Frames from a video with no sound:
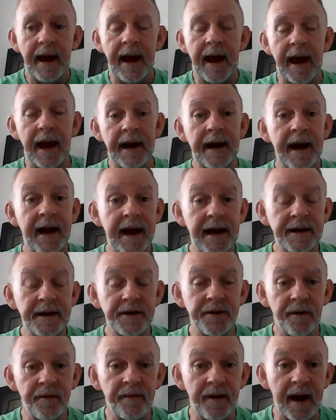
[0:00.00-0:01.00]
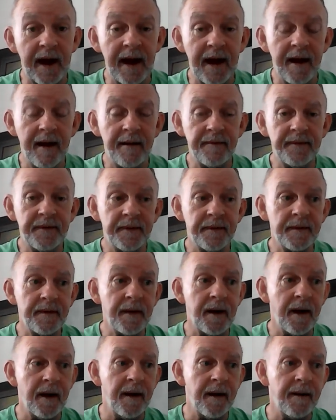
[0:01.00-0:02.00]
And he survived
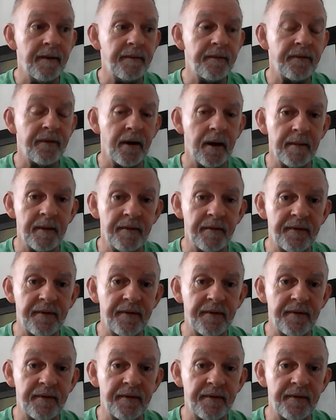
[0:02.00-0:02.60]
from